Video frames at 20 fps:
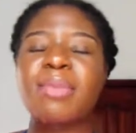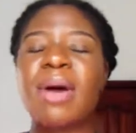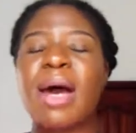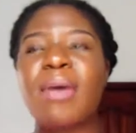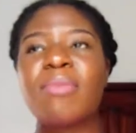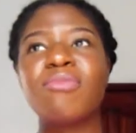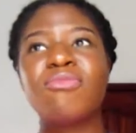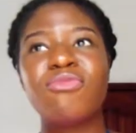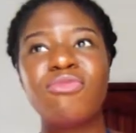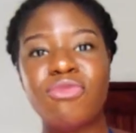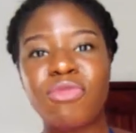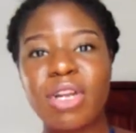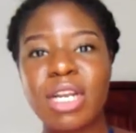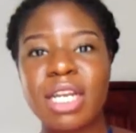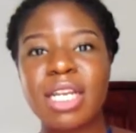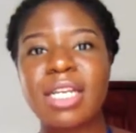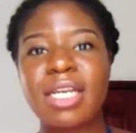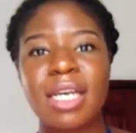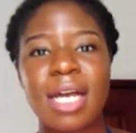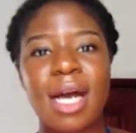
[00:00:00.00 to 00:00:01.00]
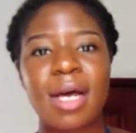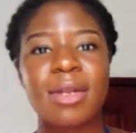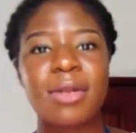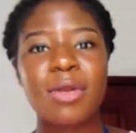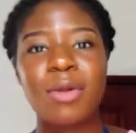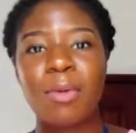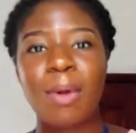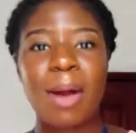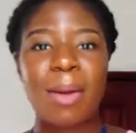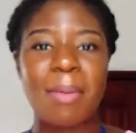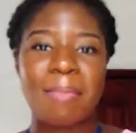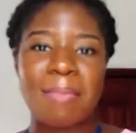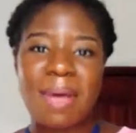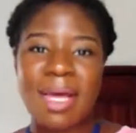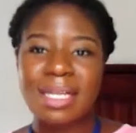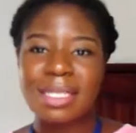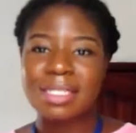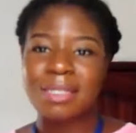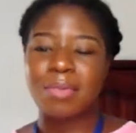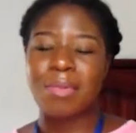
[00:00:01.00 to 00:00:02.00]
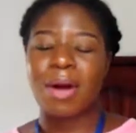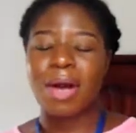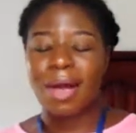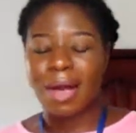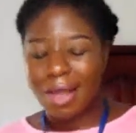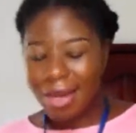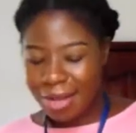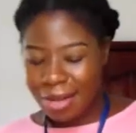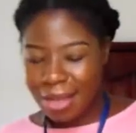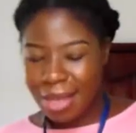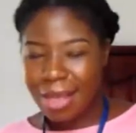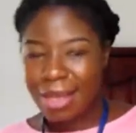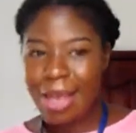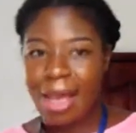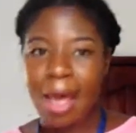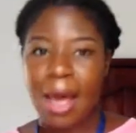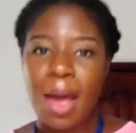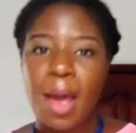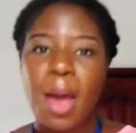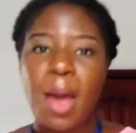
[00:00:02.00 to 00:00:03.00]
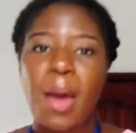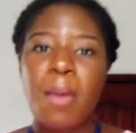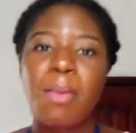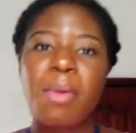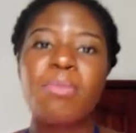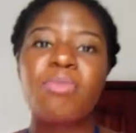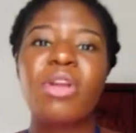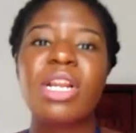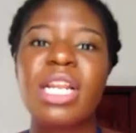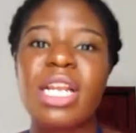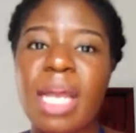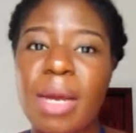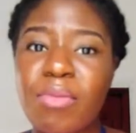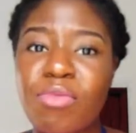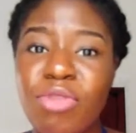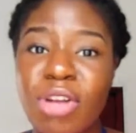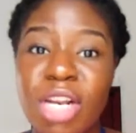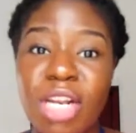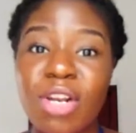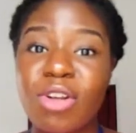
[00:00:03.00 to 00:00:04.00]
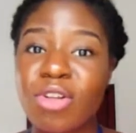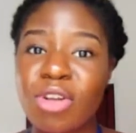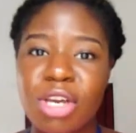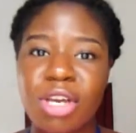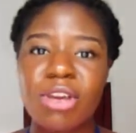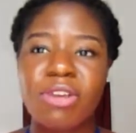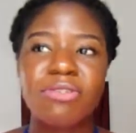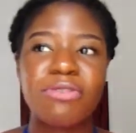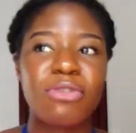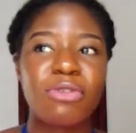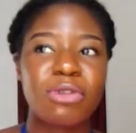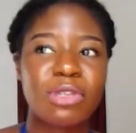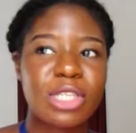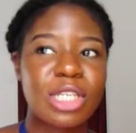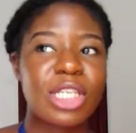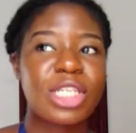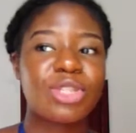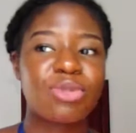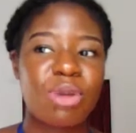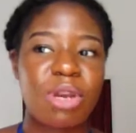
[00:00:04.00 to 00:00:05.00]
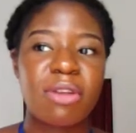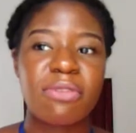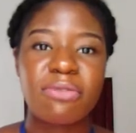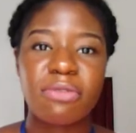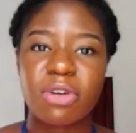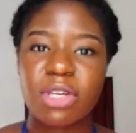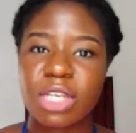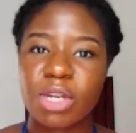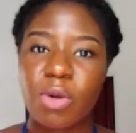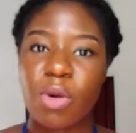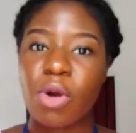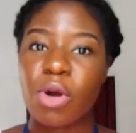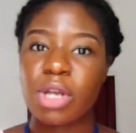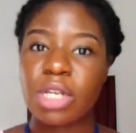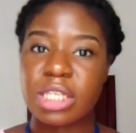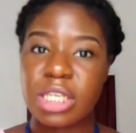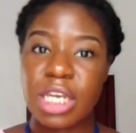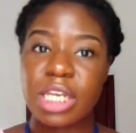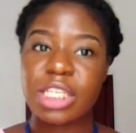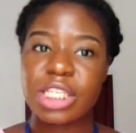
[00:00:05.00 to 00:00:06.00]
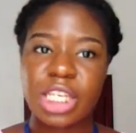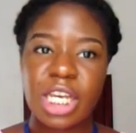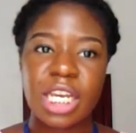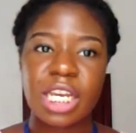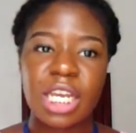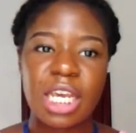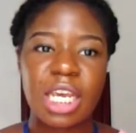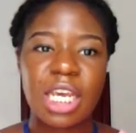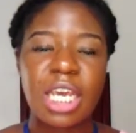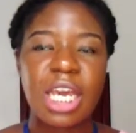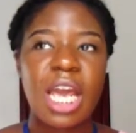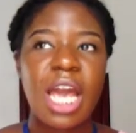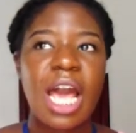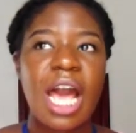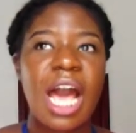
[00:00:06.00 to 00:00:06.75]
I'm really, I don't know why I'm bent, but kind of, yeah. I'm really looking forward to this 24-day journey.